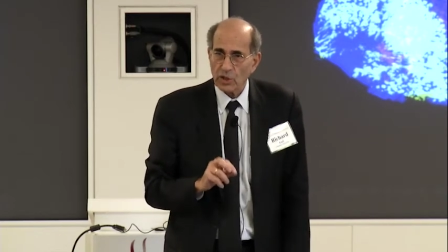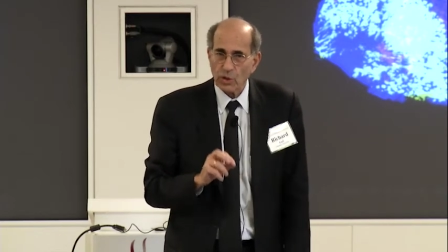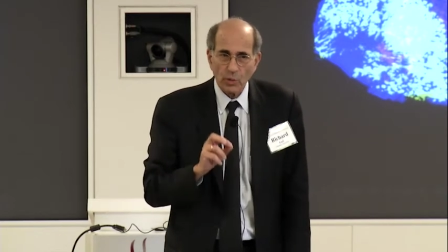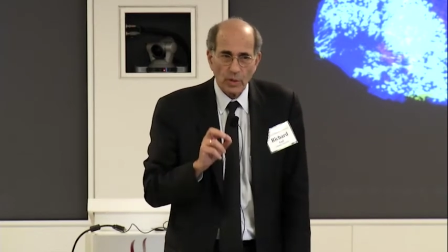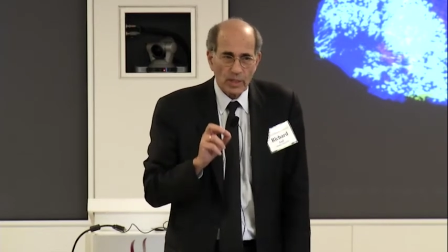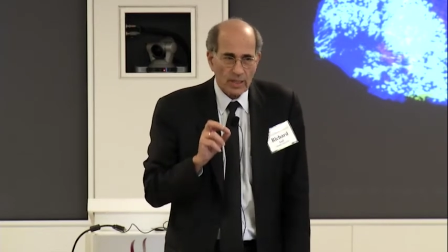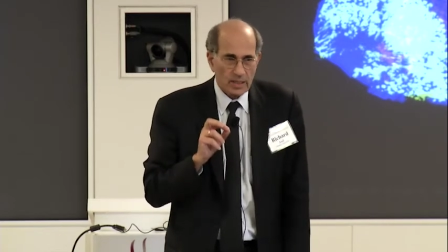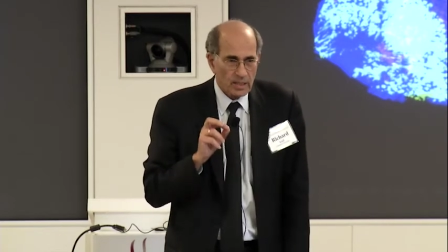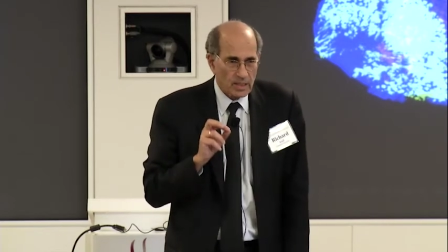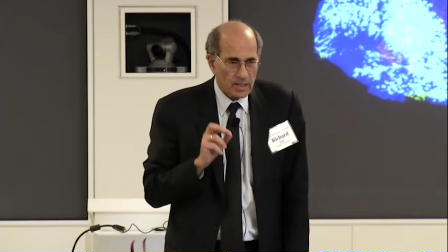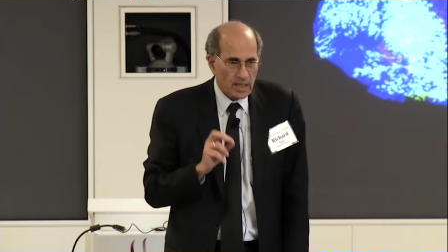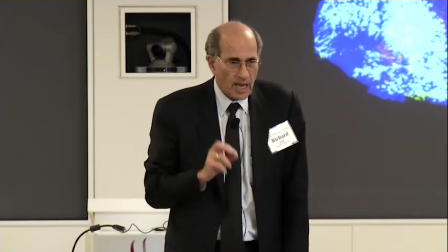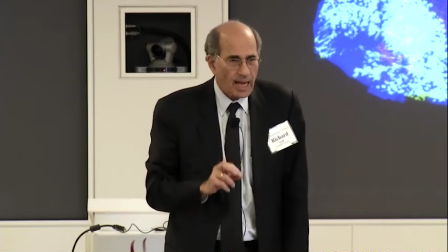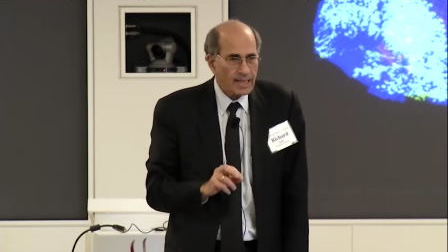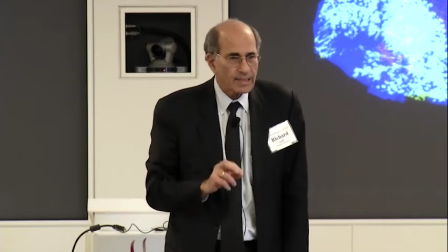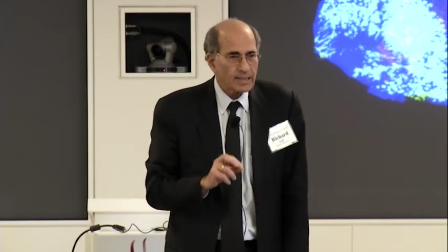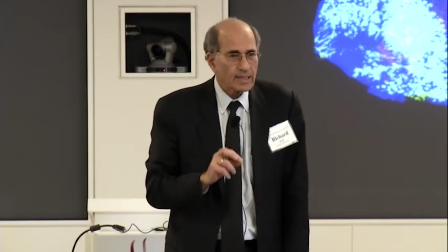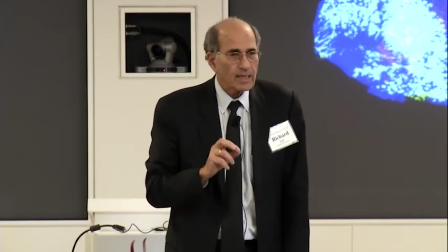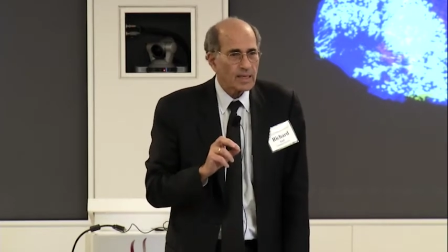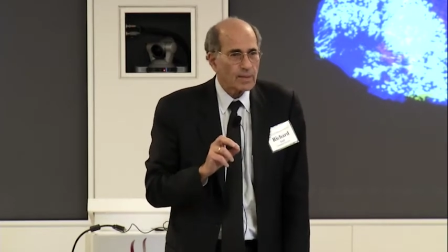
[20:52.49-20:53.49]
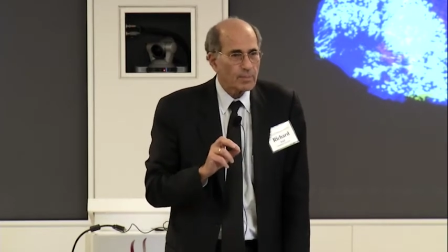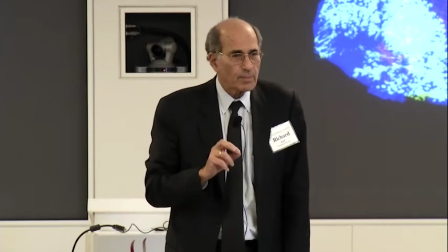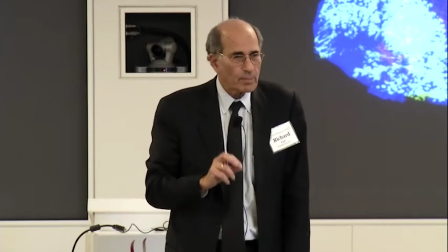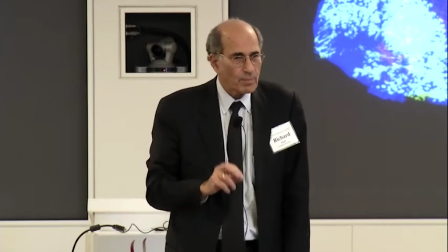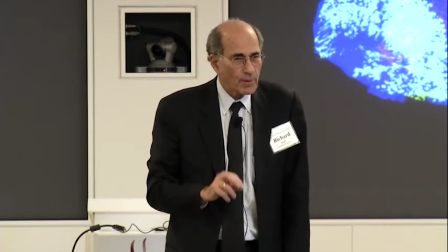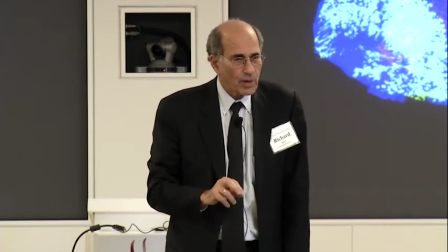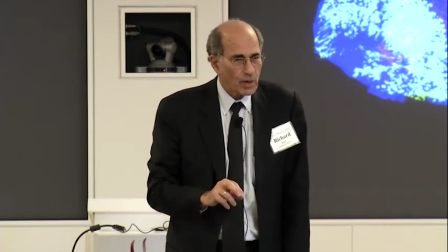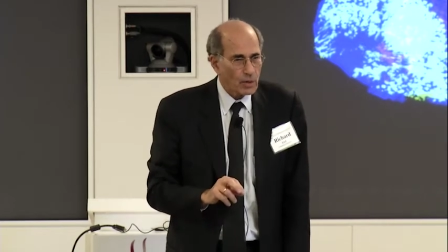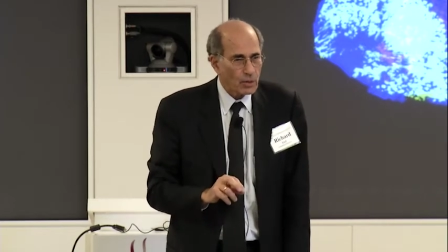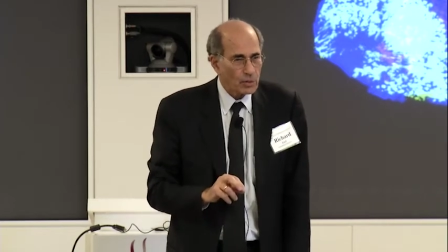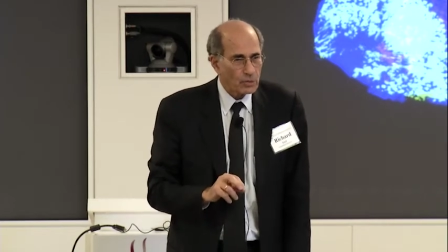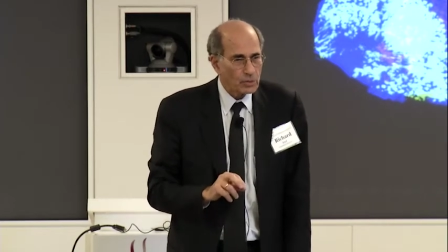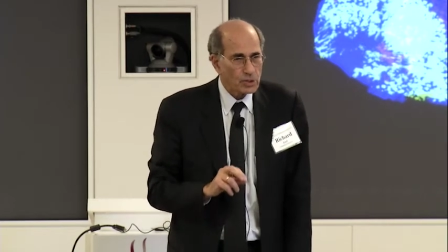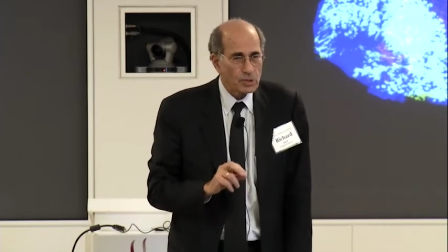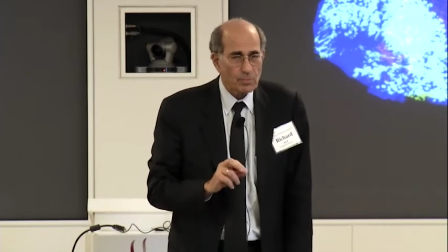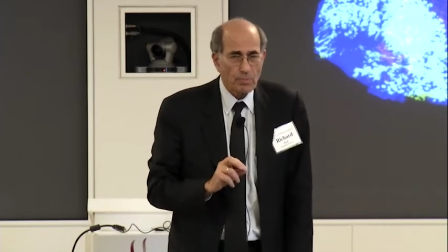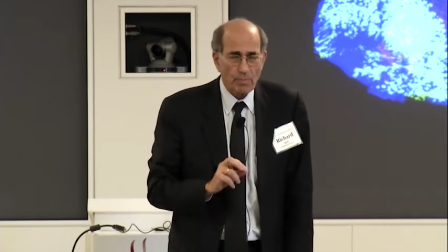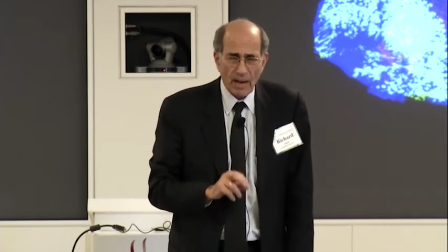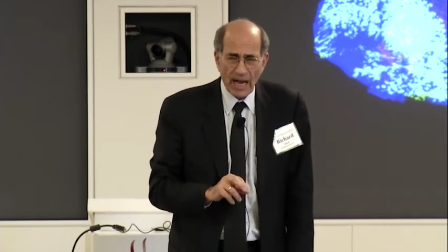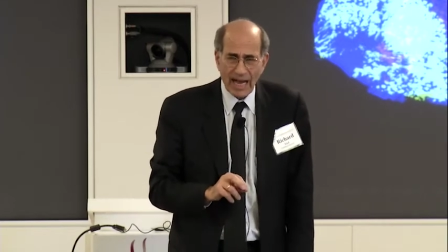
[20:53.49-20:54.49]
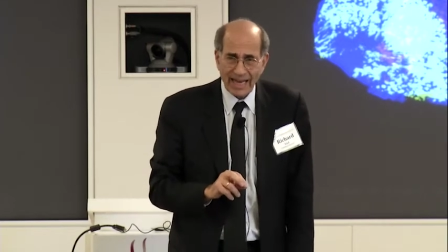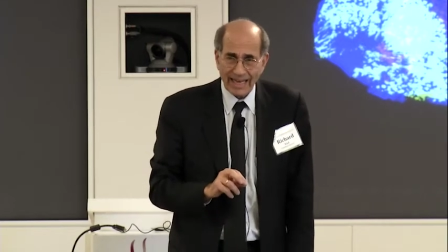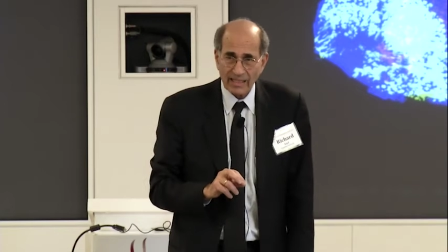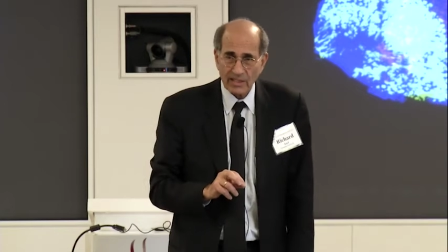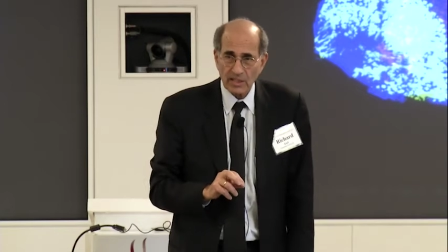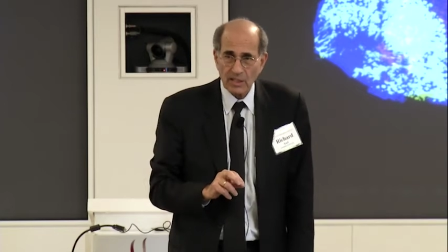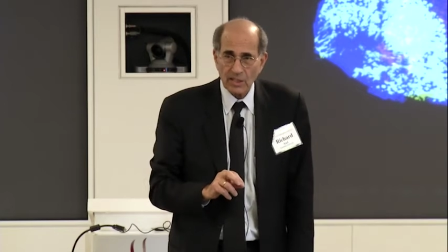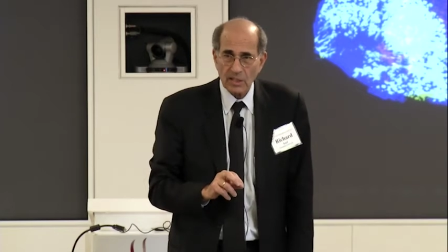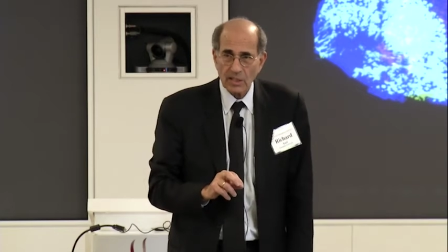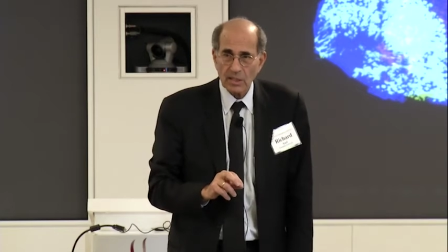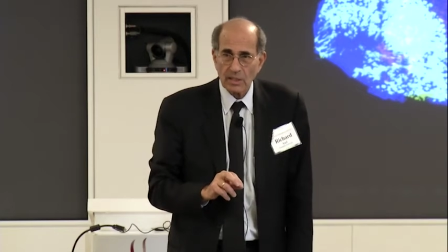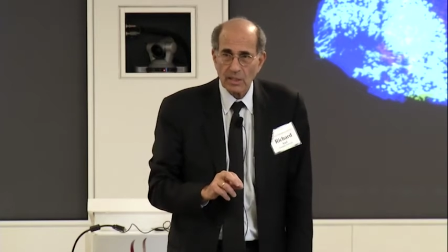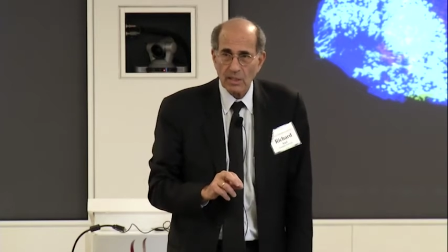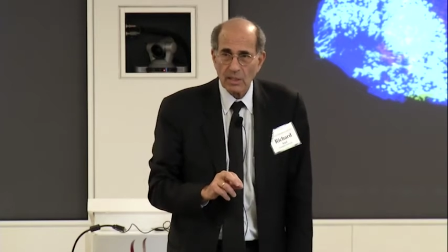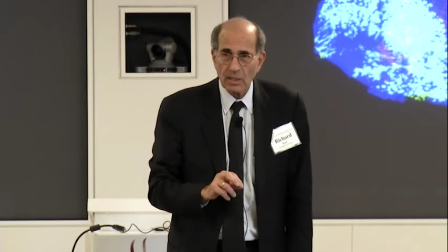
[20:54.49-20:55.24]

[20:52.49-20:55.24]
You cannot impose bias.